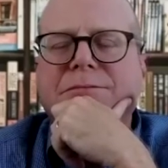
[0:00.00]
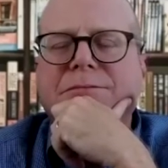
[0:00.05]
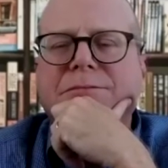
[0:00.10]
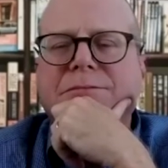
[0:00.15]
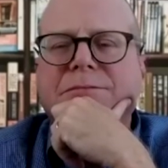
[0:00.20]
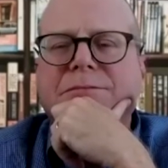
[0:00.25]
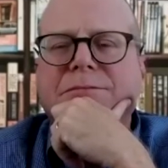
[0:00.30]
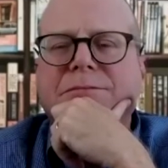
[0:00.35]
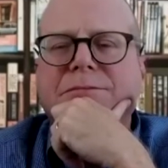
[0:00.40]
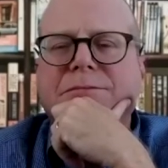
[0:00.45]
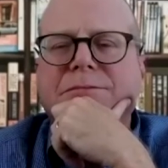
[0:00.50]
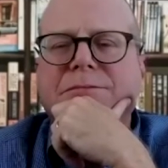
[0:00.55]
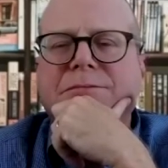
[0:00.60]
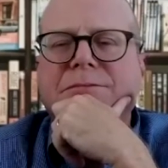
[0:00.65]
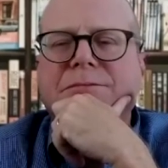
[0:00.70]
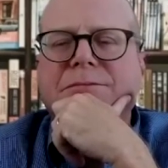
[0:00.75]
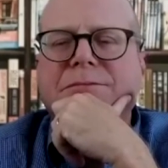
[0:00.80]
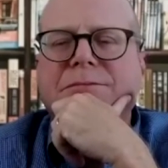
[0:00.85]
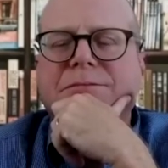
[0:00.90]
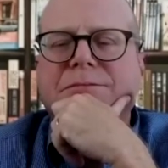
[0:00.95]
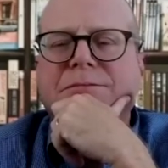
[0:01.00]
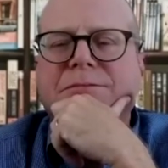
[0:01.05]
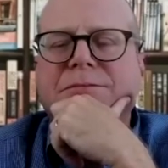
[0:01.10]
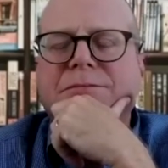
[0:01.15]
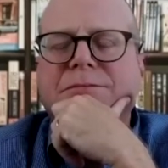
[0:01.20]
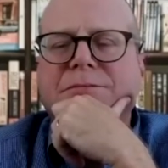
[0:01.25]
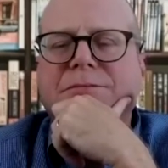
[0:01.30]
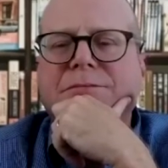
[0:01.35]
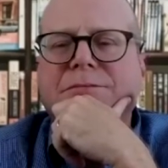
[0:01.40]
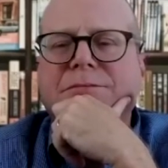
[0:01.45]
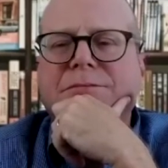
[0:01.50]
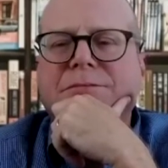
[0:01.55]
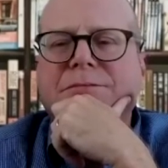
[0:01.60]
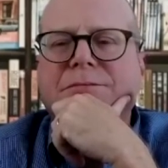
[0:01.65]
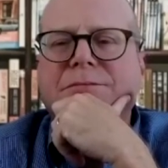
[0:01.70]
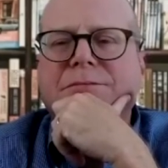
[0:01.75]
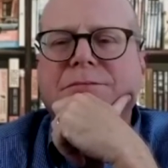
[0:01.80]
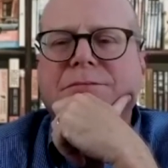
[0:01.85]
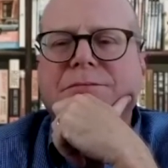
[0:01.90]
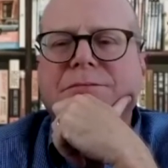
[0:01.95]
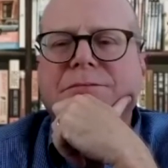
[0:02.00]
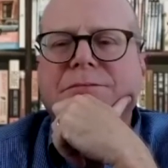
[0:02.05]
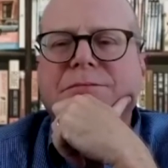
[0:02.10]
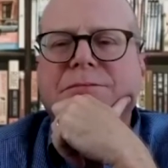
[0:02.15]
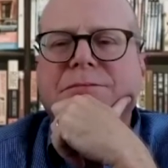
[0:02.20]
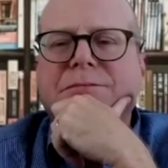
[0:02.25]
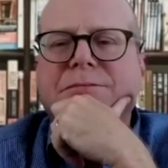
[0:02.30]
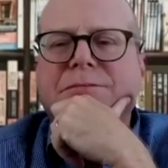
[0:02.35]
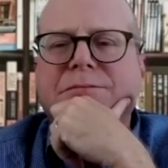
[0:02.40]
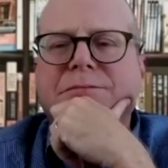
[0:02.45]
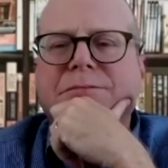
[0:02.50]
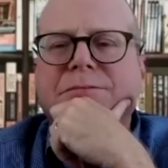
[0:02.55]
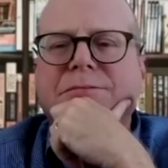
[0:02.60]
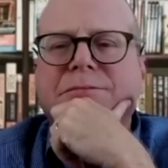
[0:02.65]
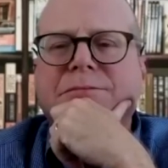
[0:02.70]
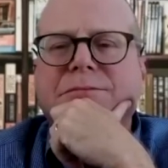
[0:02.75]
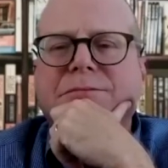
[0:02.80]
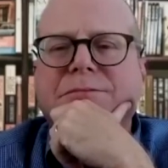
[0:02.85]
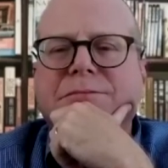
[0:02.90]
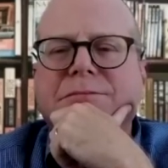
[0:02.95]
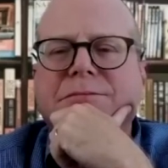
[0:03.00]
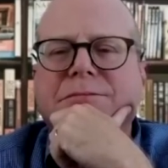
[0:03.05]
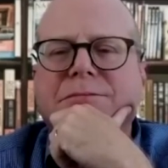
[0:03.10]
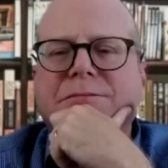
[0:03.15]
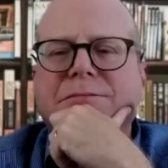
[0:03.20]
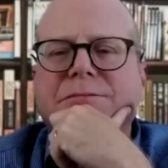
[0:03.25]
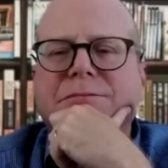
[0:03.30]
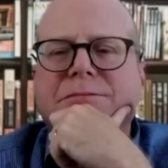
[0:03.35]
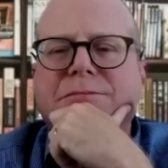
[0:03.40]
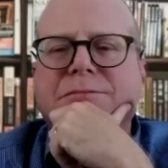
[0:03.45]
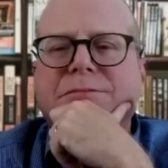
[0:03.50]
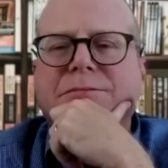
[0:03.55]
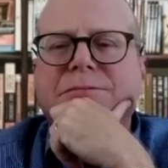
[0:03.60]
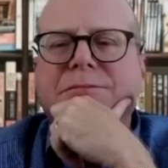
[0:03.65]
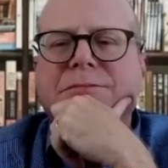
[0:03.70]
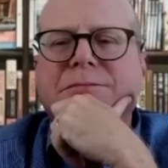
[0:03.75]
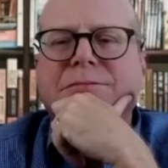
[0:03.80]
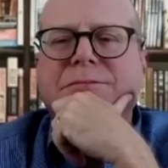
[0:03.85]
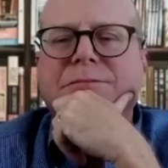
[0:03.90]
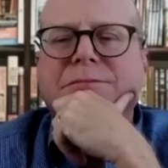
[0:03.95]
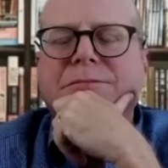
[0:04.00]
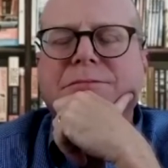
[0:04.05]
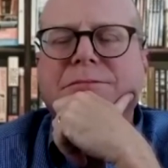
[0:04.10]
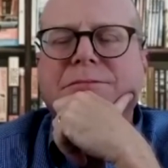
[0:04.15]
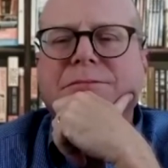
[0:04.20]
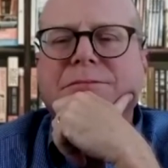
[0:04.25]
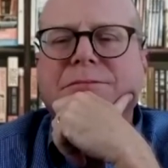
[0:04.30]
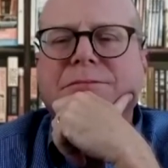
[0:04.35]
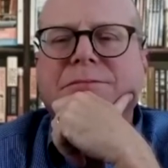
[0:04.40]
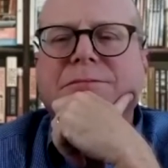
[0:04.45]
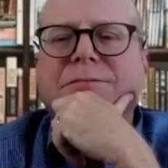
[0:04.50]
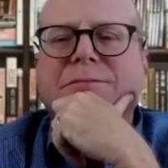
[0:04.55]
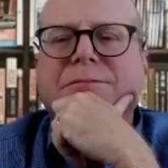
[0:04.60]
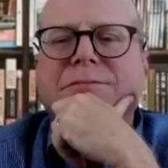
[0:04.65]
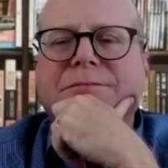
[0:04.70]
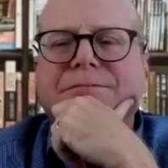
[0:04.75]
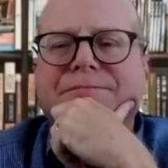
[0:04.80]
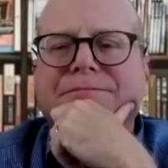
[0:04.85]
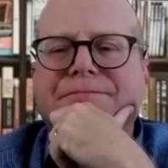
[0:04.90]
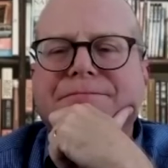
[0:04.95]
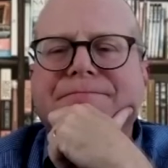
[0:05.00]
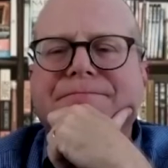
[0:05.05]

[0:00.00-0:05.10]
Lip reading: No words are spoken by the person on screen.